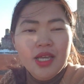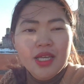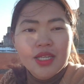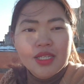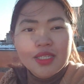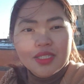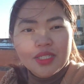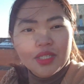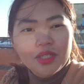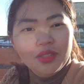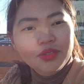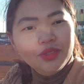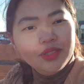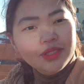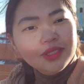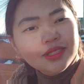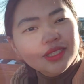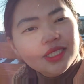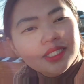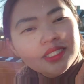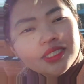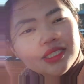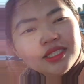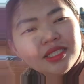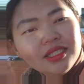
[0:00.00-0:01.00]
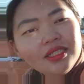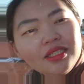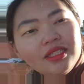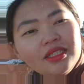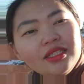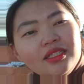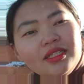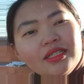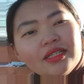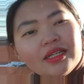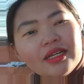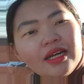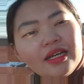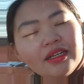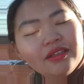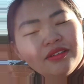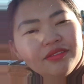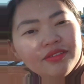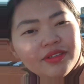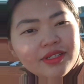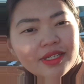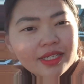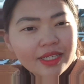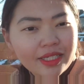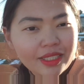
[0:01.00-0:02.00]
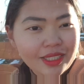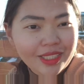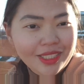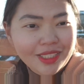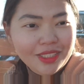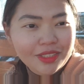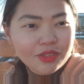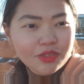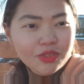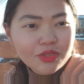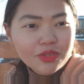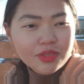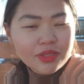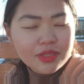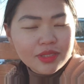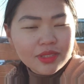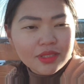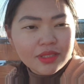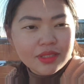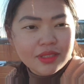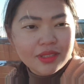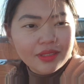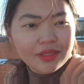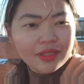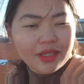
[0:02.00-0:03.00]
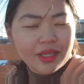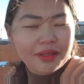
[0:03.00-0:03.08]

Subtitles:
So this is the Rakvere Castle.